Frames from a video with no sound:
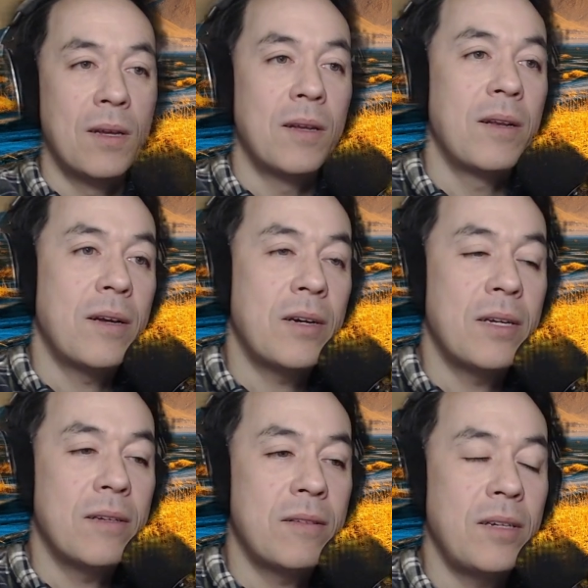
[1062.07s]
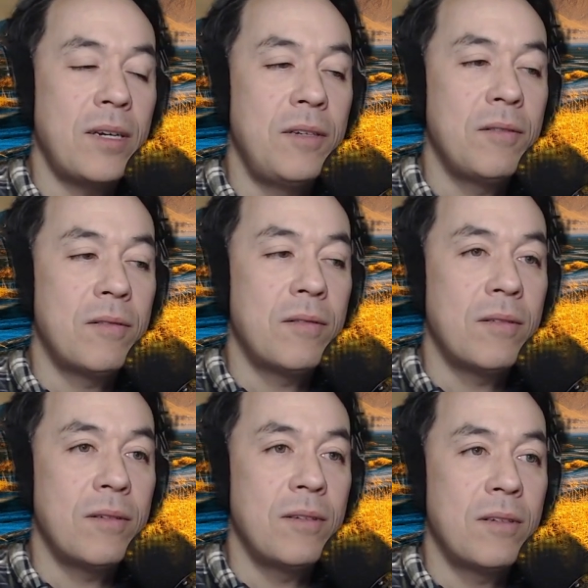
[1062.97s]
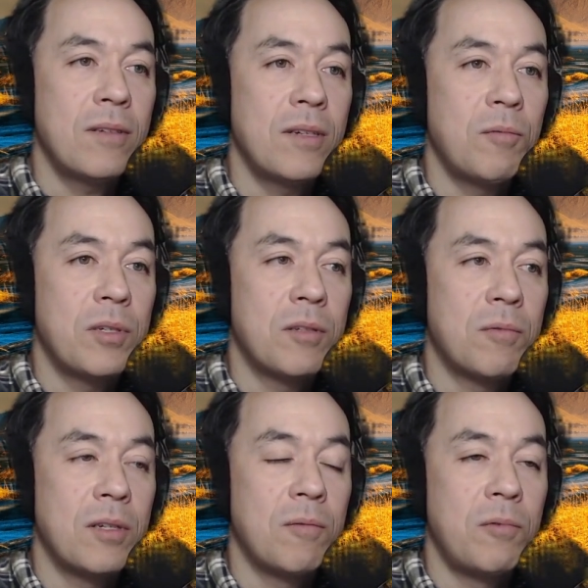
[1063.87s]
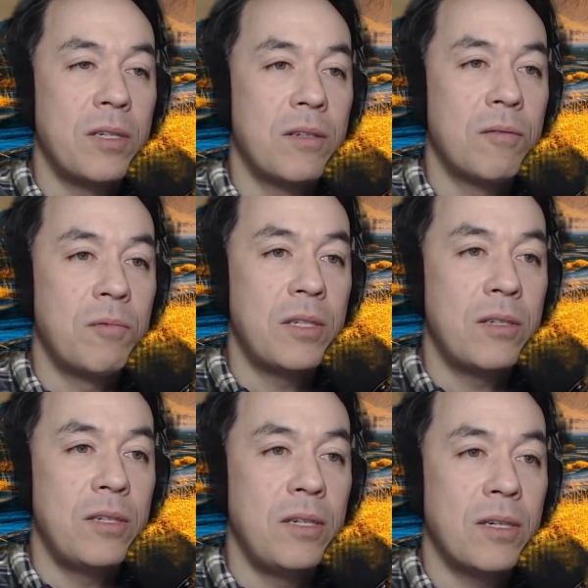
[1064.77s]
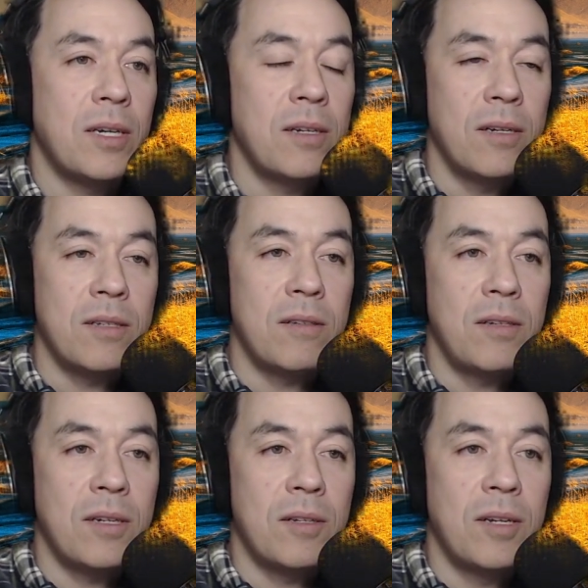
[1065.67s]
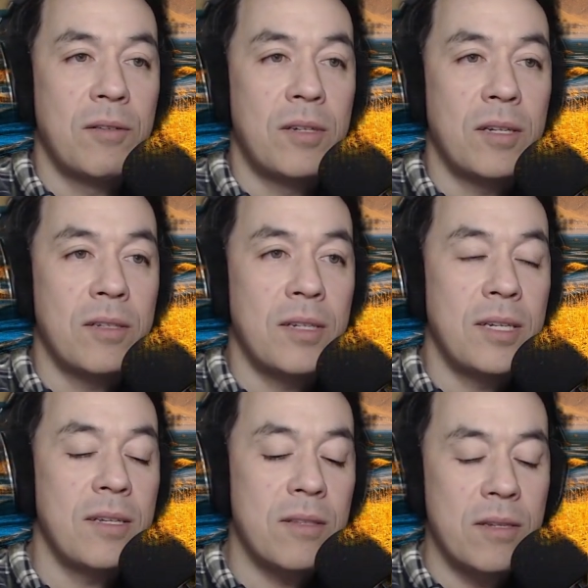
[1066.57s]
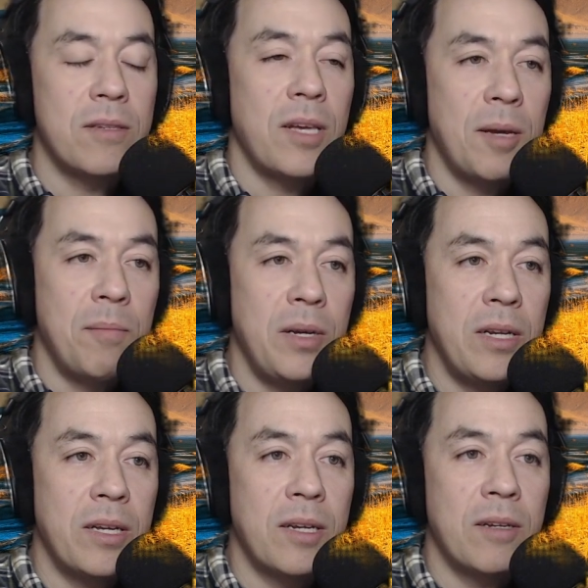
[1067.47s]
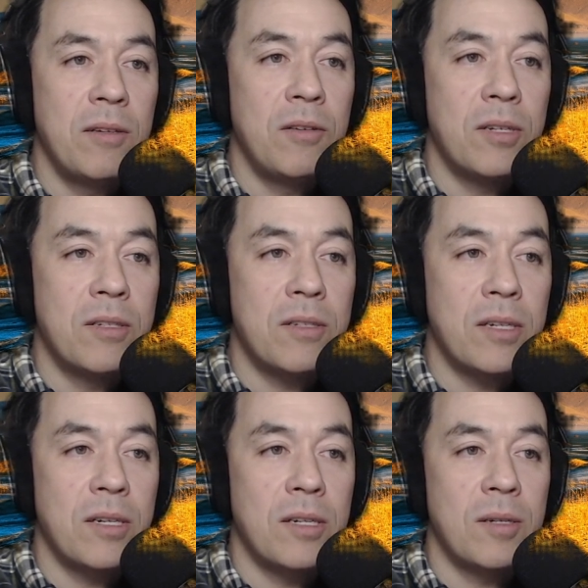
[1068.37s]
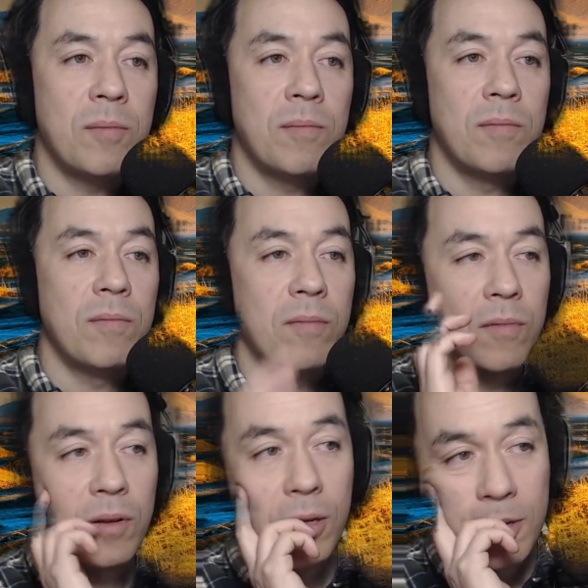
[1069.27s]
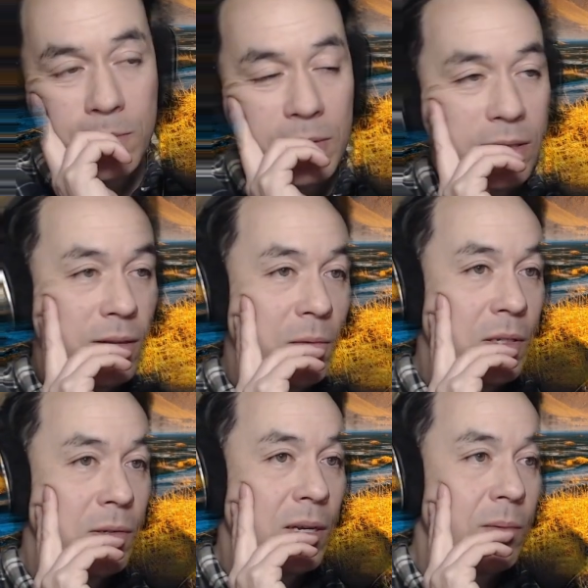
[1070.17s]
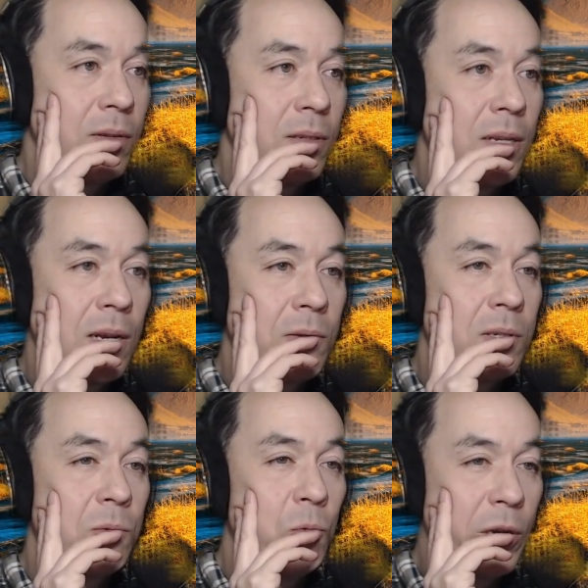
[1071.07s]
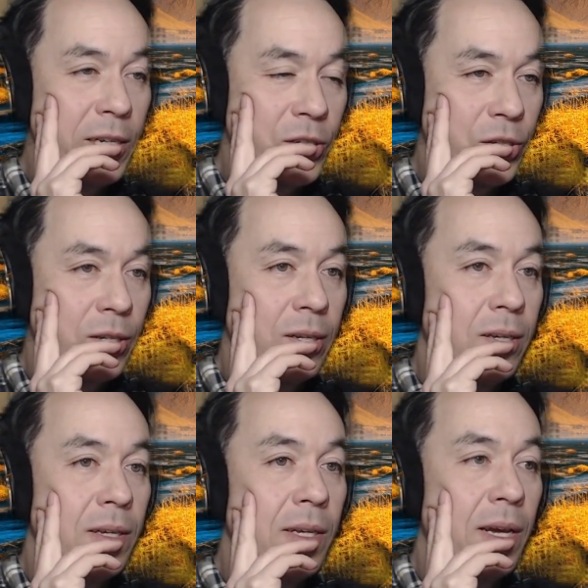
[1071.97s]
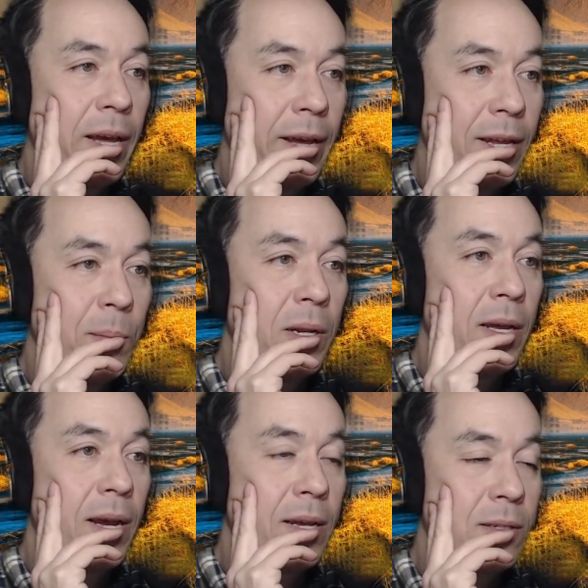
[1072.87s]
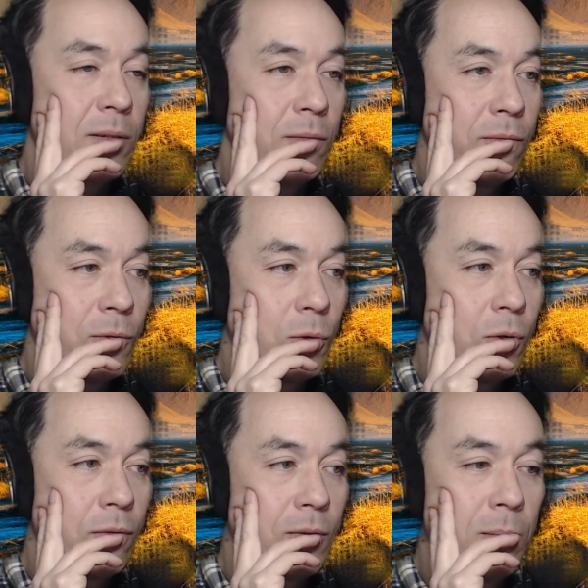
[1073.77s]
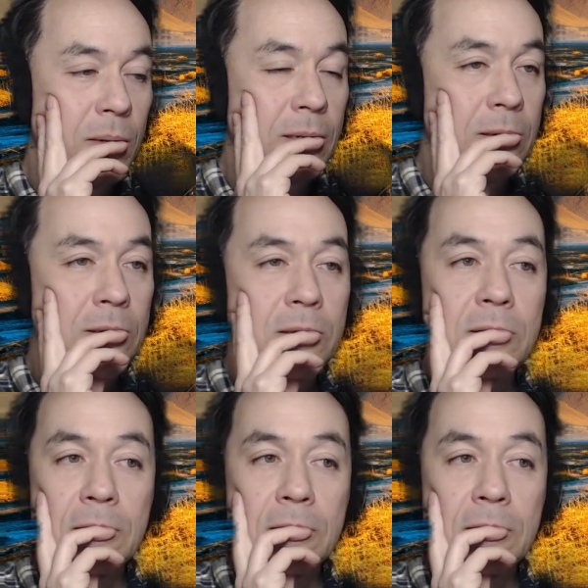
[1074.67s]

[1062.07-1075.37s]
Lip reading: Now I guess, yeah, you could say which he I guess, yeah. Now does it is the same meaning. You could say my son was so happy with Nintendo Switch, which he had been asking for months.